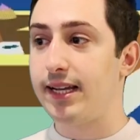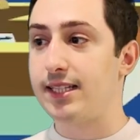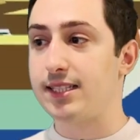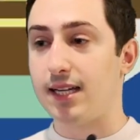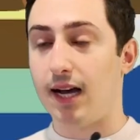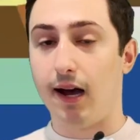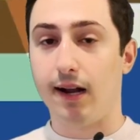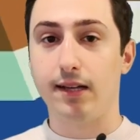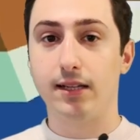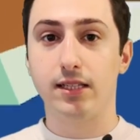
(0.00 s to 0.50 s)
it's
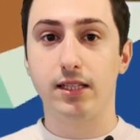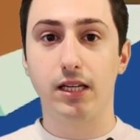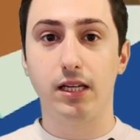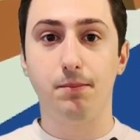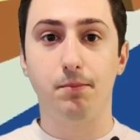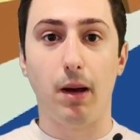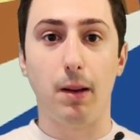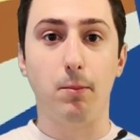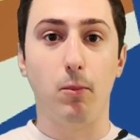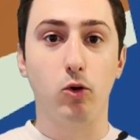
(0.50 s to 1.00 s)
honestly
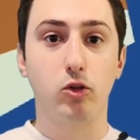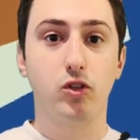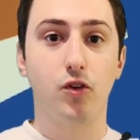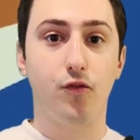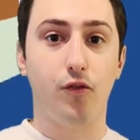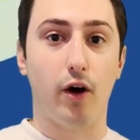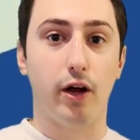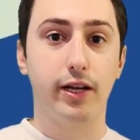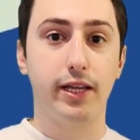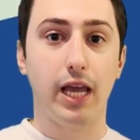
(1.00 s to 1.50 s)
my most
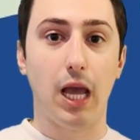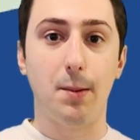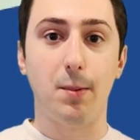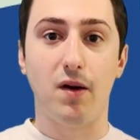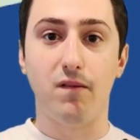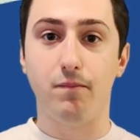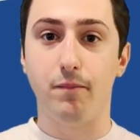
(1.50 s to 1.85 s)
fun game I've